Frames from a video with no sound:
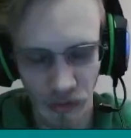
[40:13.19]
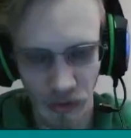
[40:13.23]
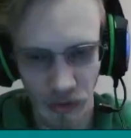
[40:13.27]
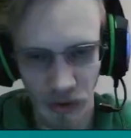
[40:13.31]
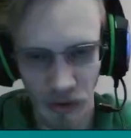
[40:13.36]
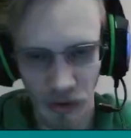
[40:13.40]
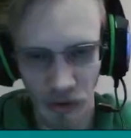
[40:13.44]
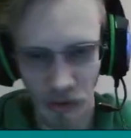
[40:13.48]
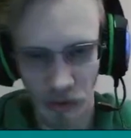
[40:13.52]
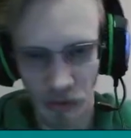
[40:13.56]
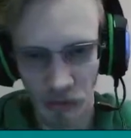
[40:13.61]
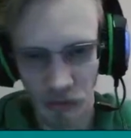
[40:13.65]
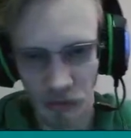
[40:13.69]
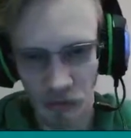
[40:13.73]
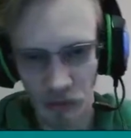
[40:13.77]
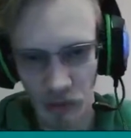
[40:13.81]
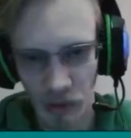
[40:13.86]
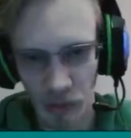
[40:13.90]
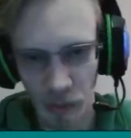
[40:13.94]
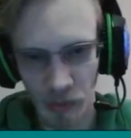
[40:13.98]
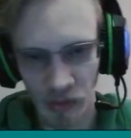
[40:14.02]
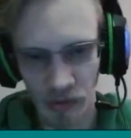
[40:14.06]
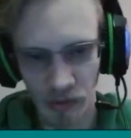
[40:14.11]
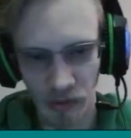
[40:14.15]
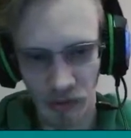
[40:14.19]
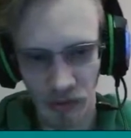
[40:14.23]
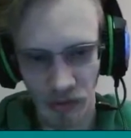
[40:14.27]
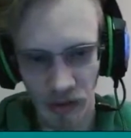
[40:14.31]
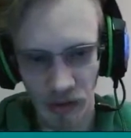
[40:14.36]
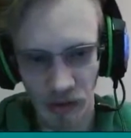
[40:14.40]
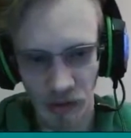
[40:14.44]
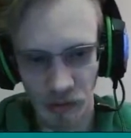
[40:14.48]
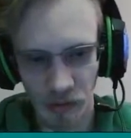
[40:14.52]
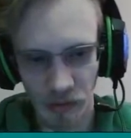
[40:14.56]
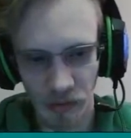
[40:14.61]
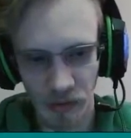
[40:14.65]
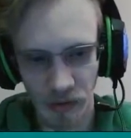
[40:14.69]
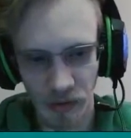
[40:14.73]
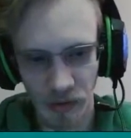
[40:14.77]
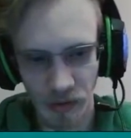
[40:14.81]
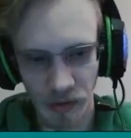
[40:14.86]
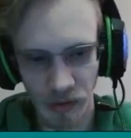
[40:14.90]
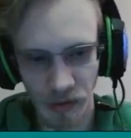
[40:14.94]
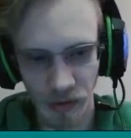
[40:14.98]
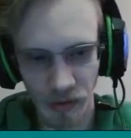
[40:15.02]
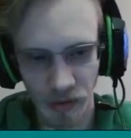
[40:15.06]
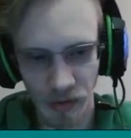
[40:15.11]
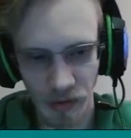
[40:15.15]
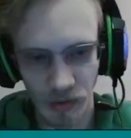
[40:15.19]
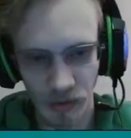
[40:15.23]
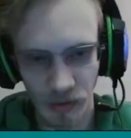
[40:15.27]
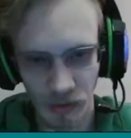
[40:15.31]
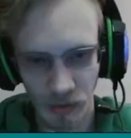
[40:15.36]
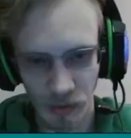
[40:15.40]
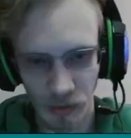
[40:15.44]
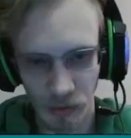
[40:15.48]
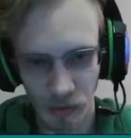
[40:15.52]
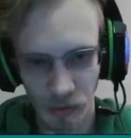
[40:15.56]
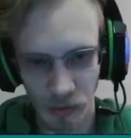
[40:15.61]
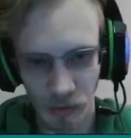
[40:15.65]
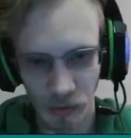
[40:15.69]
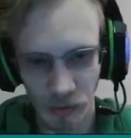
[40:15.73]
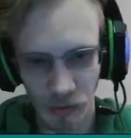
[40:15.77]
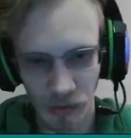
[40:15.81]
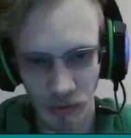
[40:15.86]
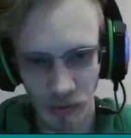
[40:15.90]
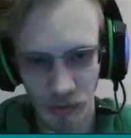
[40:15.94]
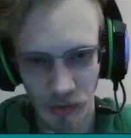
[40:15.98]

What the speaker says: ear flopping down too.